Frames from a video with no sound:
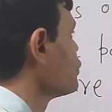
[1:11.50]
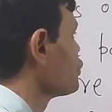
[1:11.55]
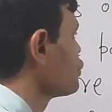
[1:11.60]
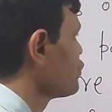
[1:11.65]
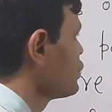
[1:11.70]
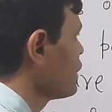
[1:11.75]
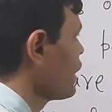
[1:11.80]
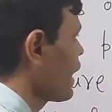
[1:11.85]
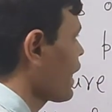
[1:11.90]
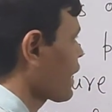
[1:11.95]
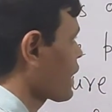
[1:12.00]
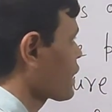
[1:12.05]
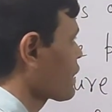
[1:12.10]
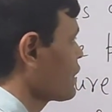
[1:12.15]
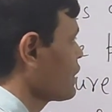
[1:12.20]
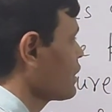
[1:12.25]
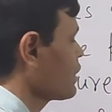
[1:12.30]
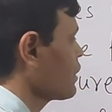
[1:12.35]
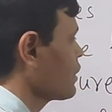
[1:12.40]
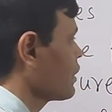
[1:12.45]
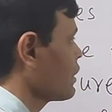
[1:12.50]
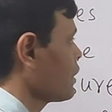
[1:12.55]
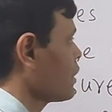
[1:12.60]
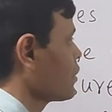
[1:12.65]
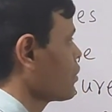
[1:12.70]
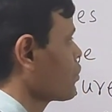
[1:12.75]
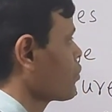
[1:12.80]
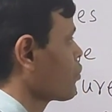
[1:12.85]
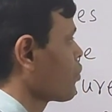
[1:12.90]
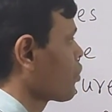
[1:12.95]
She acted
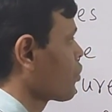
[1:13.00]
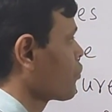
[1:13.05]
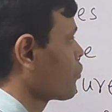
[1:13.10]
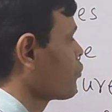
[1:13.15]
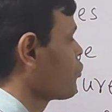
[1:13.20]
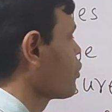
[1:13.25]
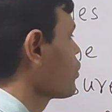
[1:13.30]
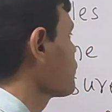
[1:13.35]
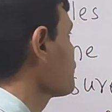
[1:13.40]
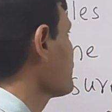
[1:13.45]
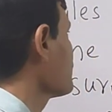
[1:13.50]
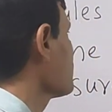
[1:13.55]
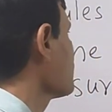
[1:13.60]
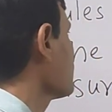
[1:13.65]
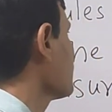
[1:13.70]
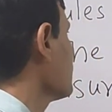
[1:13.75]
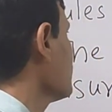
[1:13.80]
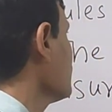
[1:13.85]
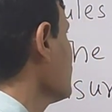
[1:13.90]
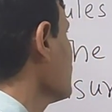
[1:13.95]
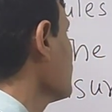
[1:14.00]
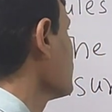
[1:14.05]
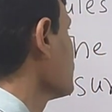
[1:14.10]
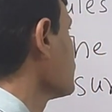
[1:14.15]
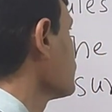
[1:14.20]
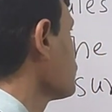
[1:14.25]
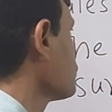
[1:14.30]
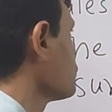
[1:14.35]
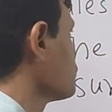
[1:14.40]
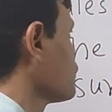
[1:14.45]
in conformity
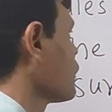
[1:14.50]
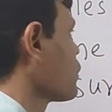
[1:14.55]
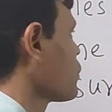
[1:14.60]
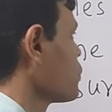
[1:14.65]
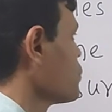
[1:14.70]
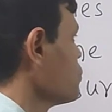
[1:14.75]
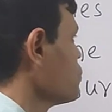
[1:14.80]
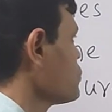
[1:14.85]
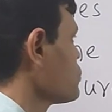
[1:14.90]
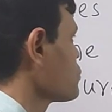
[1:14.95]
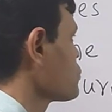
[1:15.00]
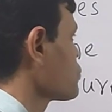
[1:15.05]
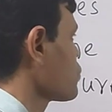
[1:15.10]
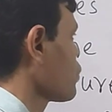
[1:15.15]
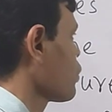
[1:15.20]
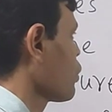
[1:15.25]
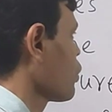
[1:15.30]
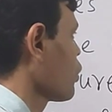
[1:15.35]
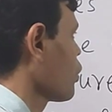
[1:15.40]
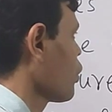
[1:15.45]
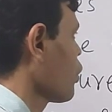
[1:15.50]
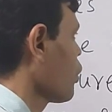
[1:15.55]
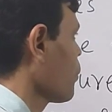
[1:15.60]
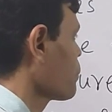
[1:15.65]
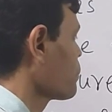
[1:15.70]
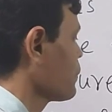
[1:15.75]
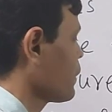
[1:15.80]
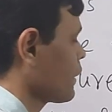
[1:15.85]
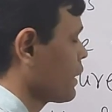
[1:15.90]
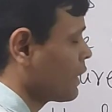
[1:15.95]
to the rules
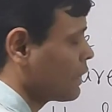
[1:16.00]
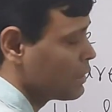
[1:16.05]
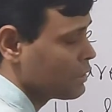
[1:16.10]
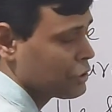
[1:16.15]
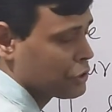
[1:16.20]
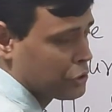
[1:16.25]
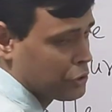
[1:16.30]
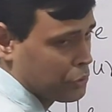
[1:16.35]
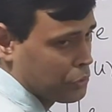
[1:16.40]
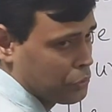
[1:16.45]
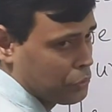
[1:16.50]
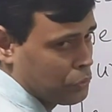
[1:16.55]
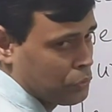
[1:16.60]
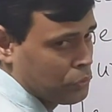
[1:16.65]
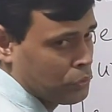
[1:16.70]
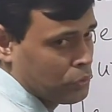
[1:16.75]
of the NGO.